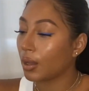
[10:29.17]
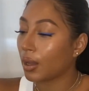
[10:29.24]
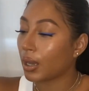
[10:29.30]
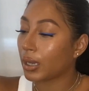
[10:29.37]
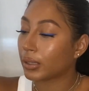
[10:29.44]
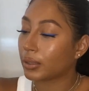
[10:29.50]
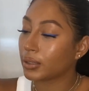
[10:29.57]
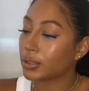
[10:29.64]

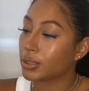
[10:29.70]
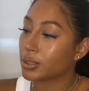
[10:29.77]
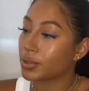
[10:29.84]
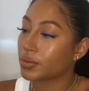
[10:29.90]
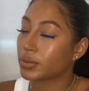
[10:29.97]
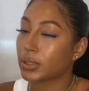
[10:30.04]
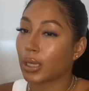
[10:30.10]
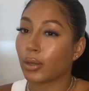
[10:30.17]
I like to
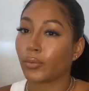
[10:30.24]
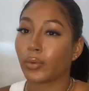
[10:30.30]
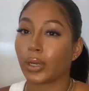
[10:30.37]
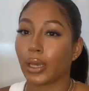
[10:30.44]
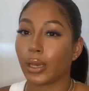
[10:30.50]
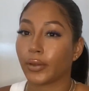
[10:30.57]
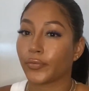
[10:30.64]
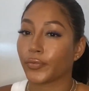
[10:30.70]
use that
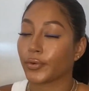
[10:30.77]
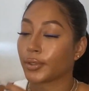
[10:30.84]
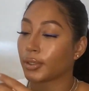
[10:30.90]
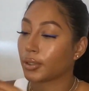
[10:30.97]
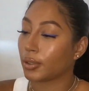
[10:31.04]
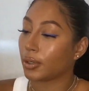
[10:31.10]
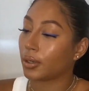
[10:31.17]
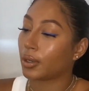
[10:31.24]

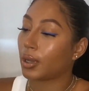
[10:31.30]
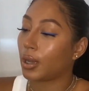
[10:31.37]
whenever